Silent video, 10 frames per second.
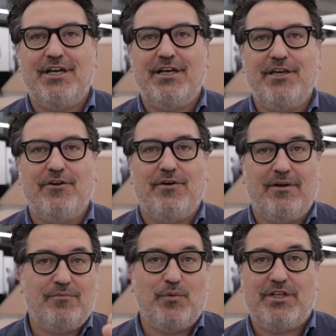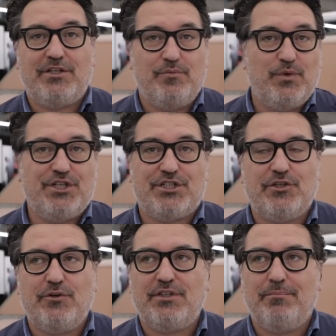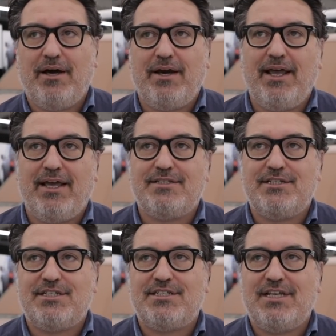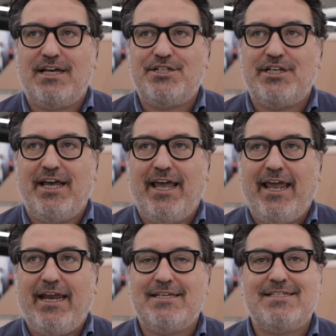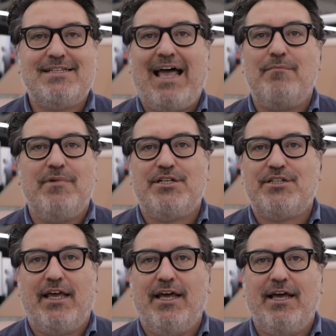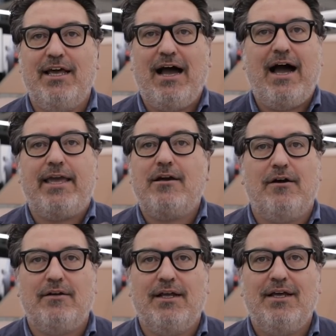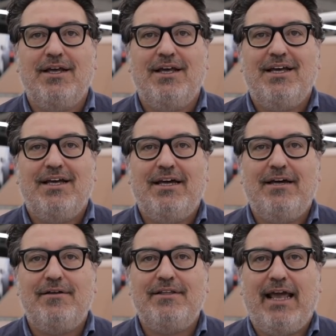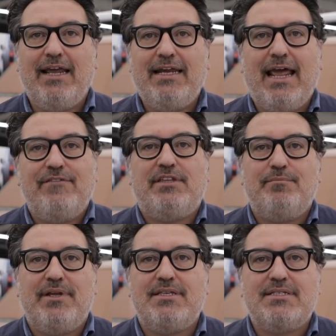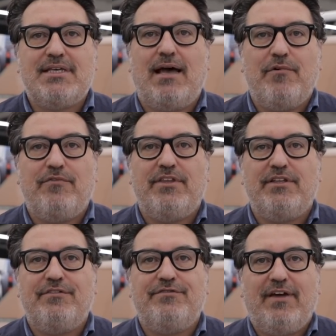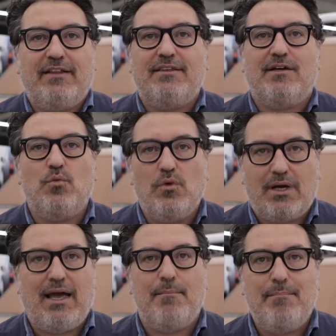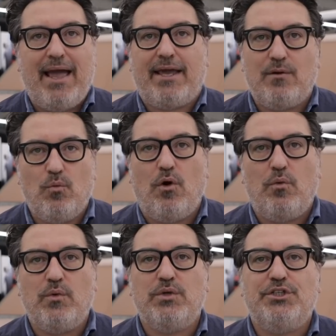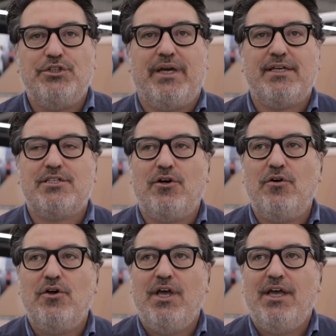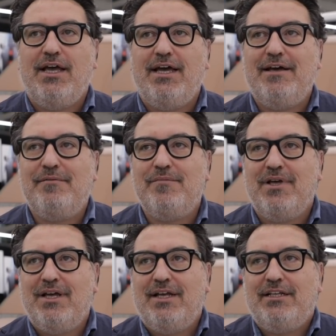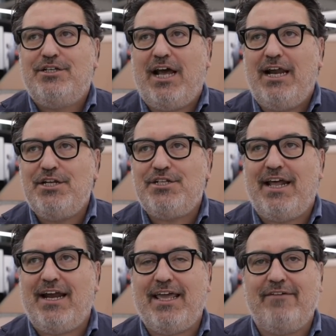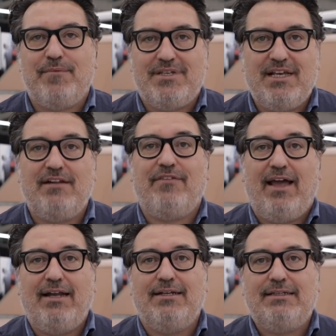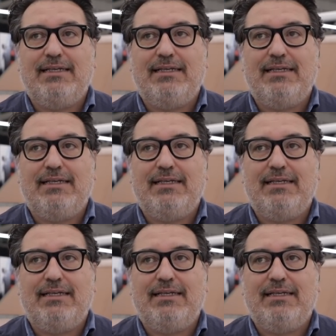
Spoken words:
a, we just talked about it, it's just such an established icon that inevitably some of the Defender will come back in what we were doing. So the challenge that I gave myself and the